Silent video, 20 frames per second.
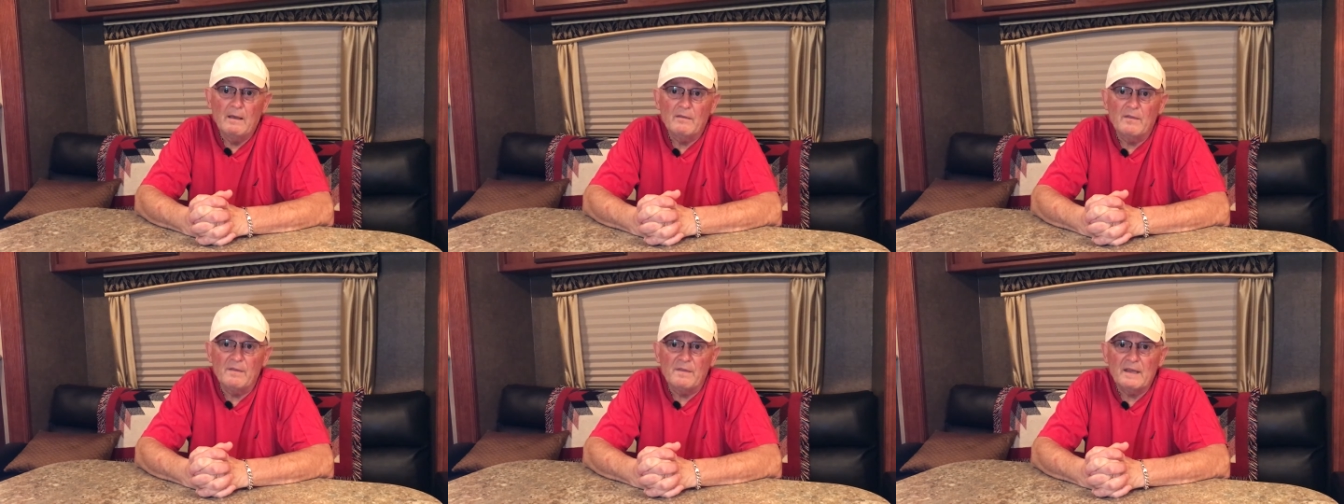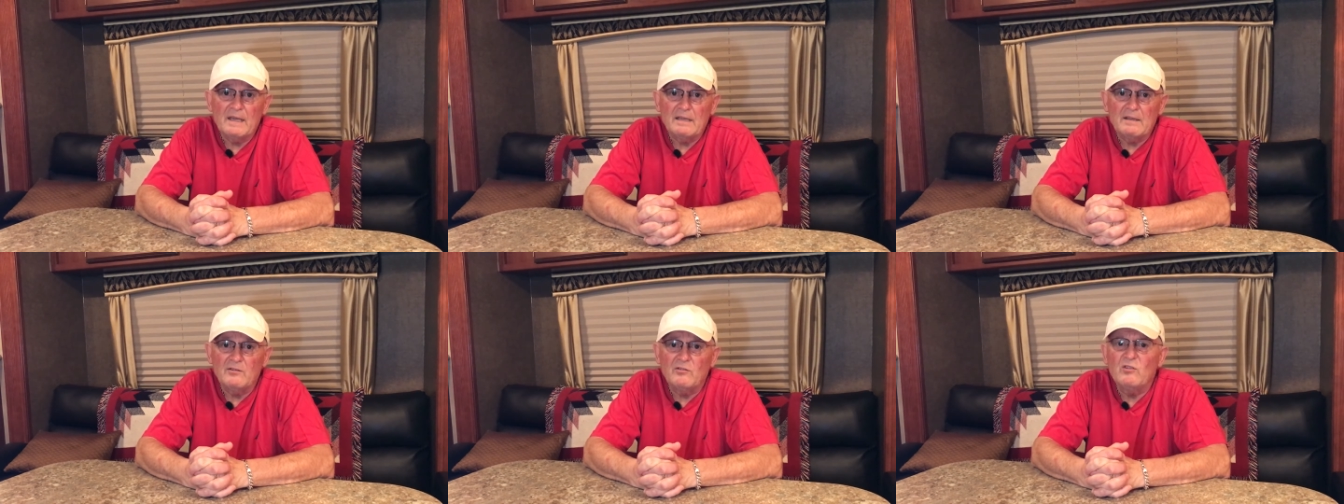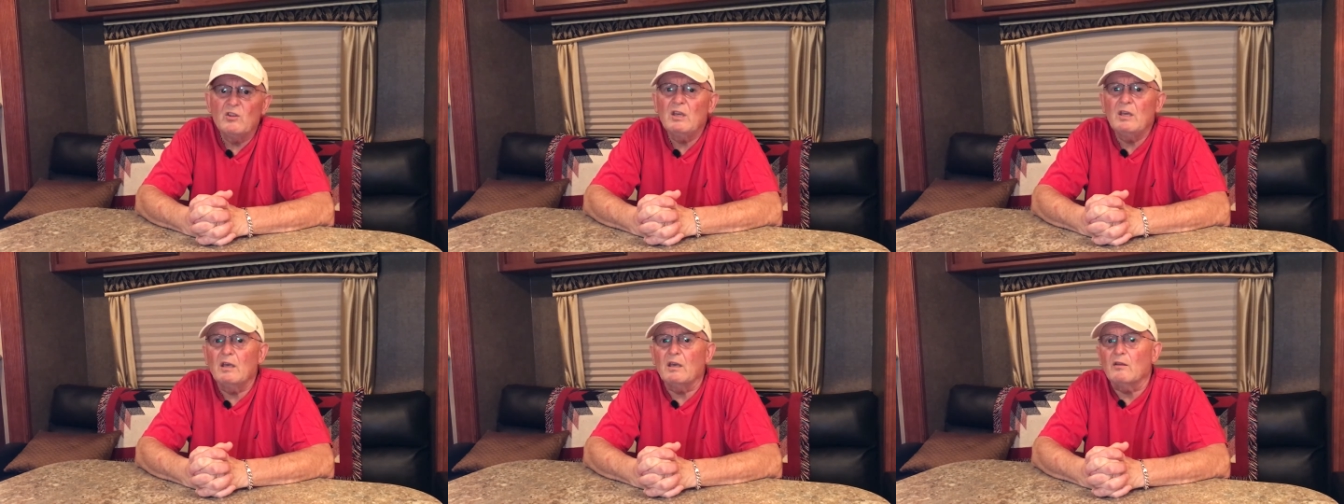The thing is
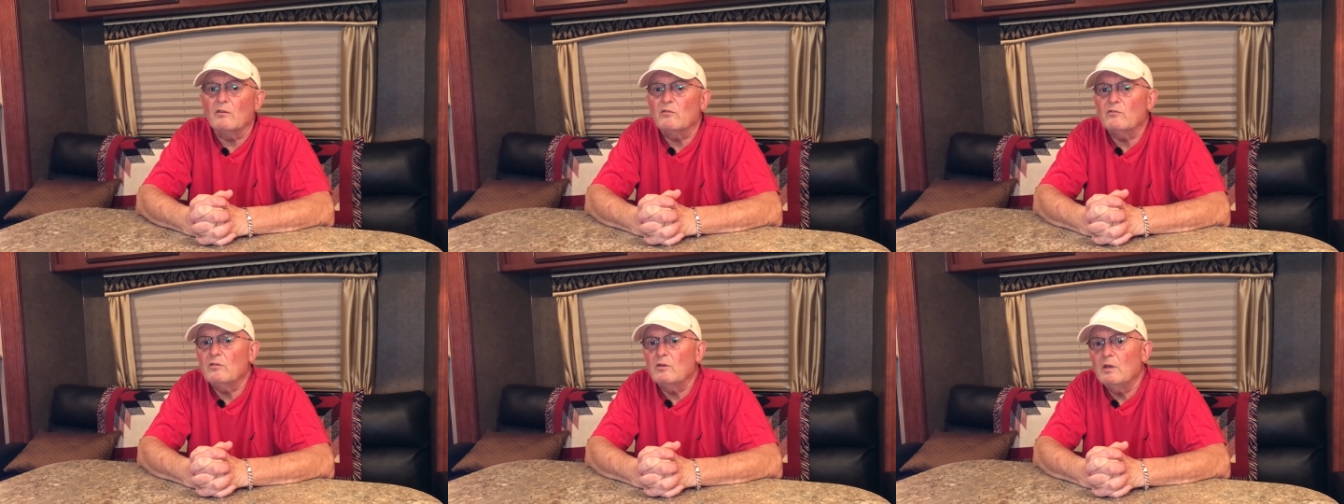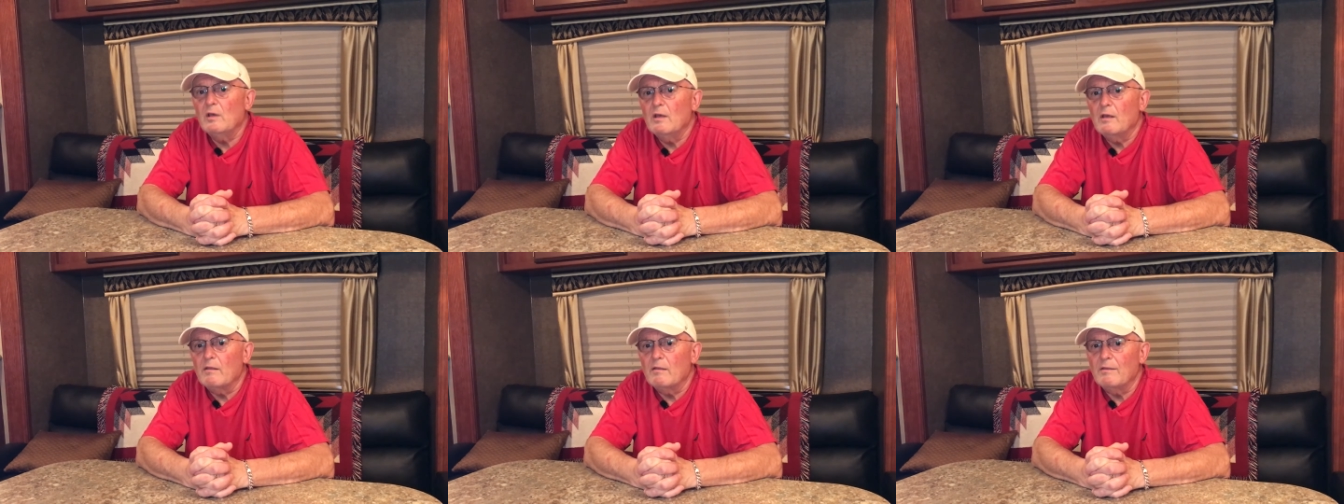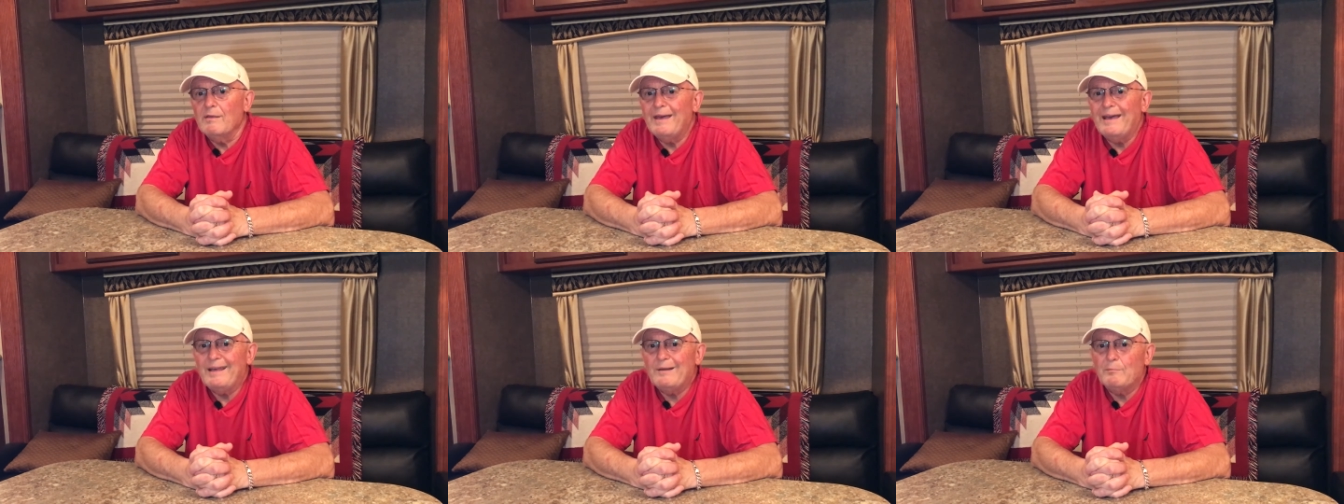this,
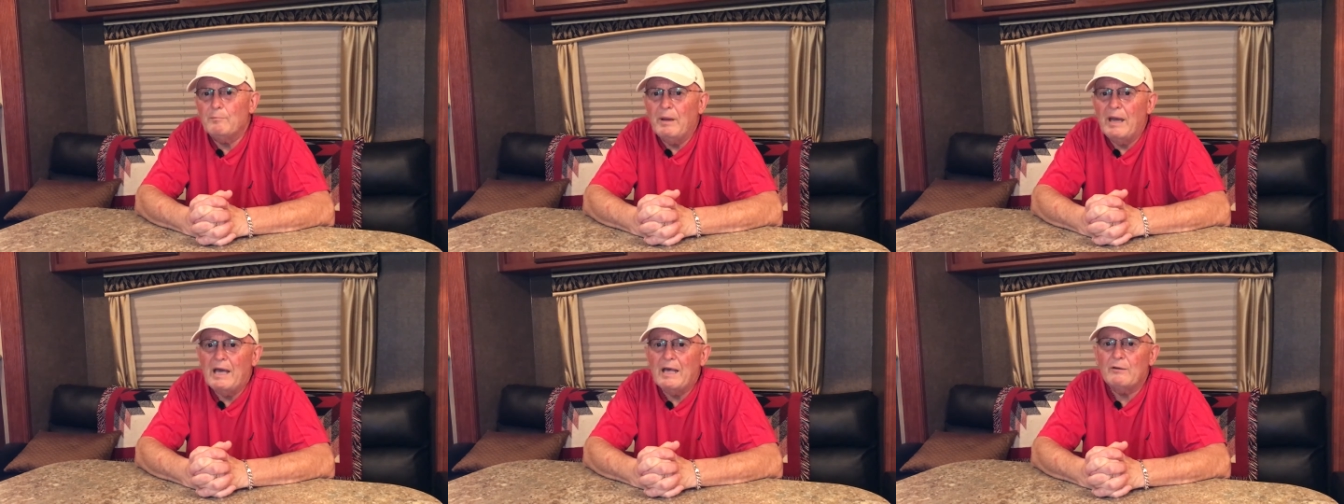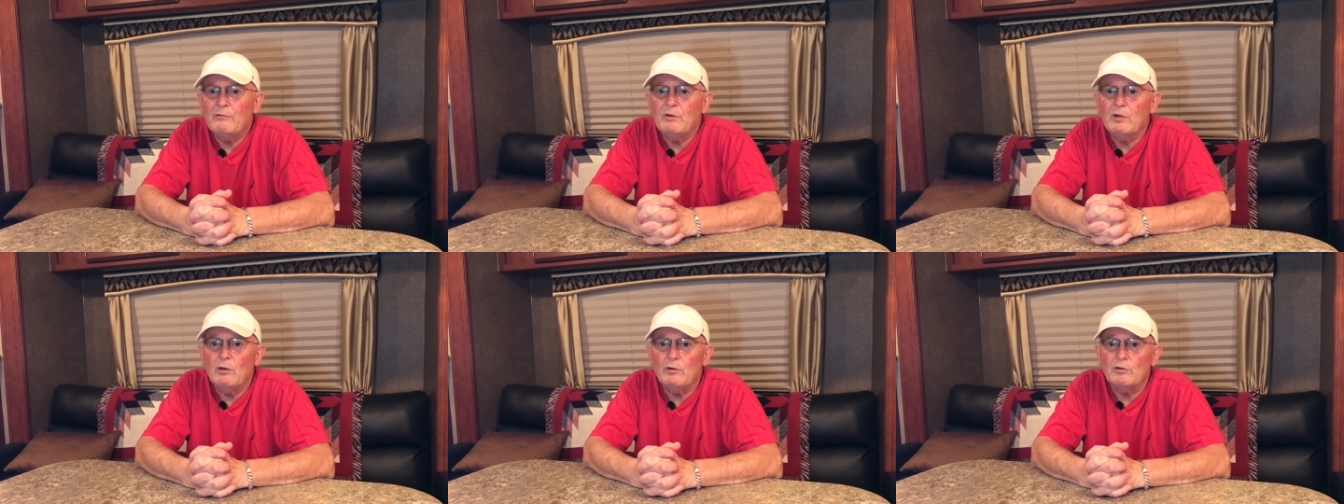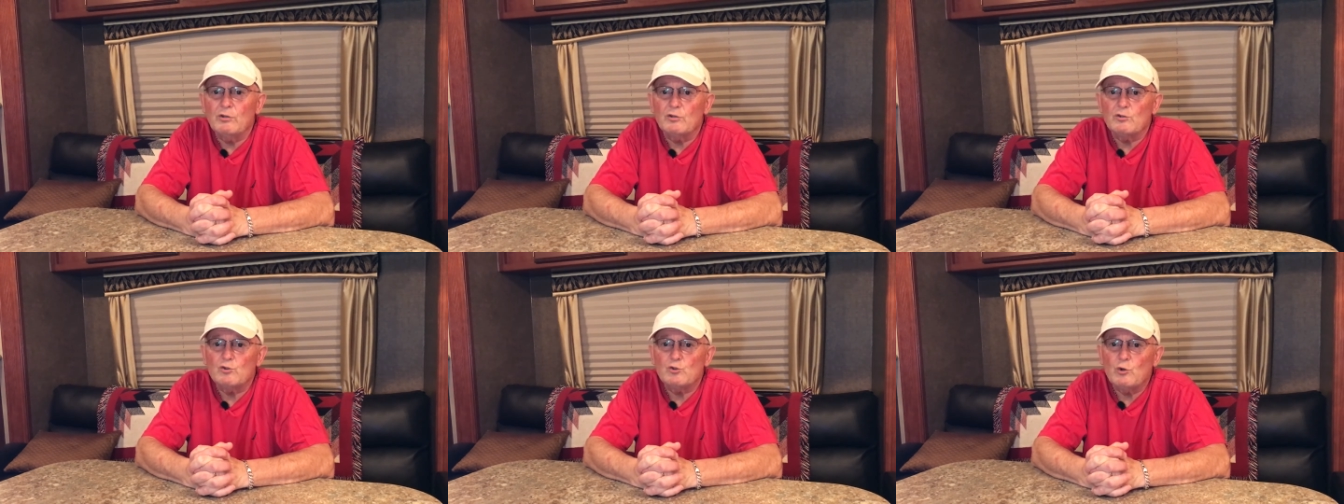that battery
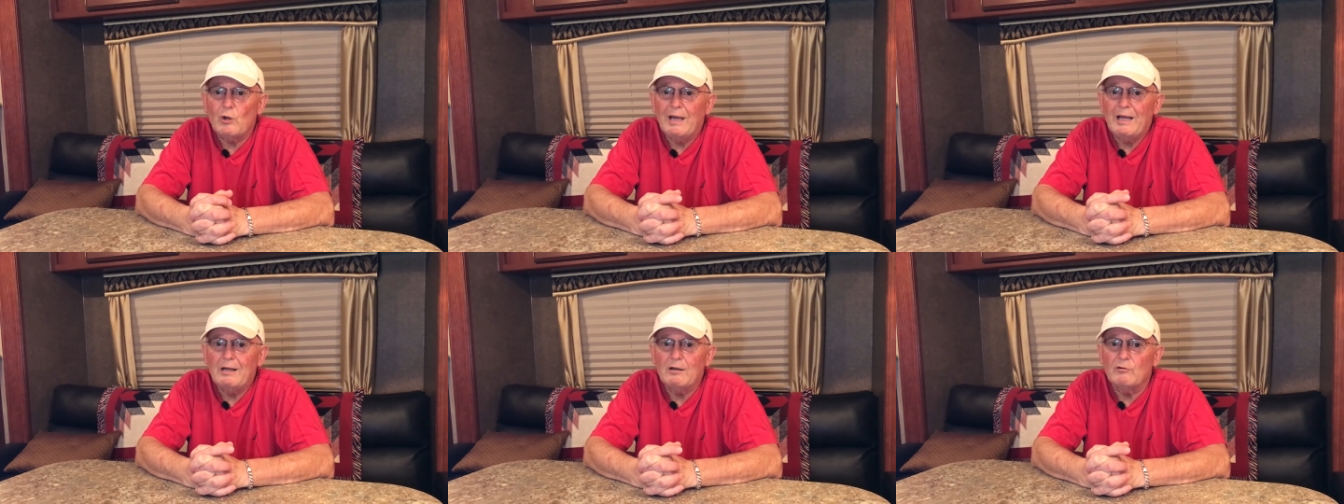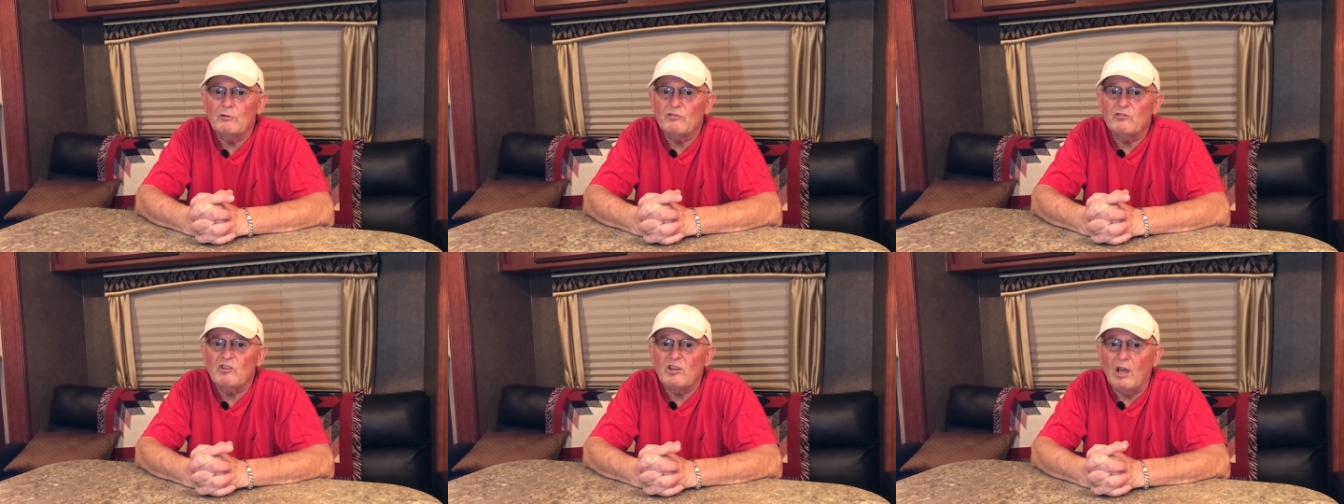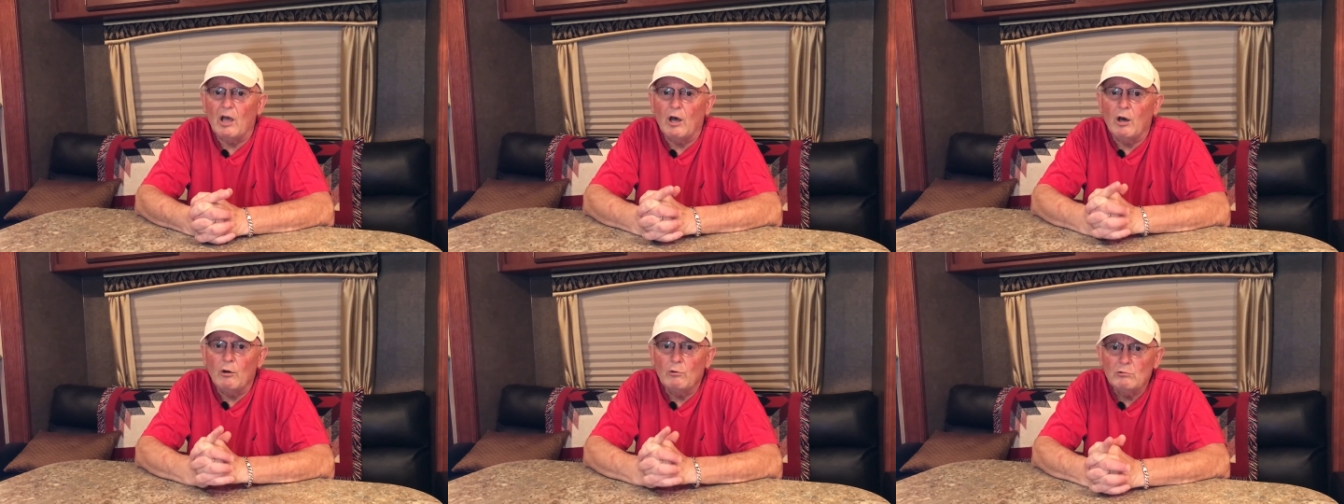on your trailer is
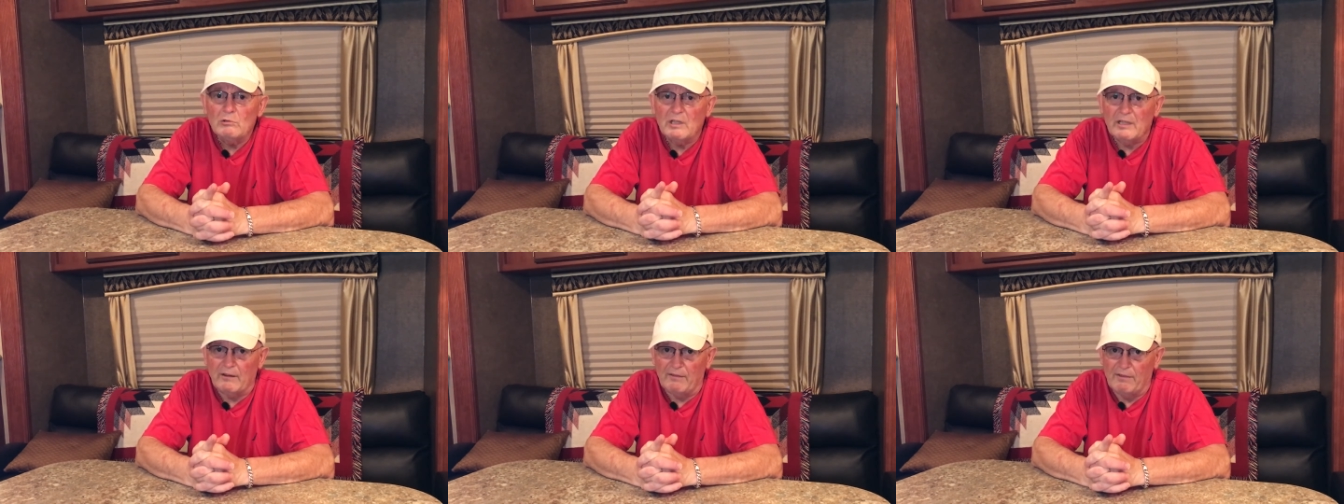the only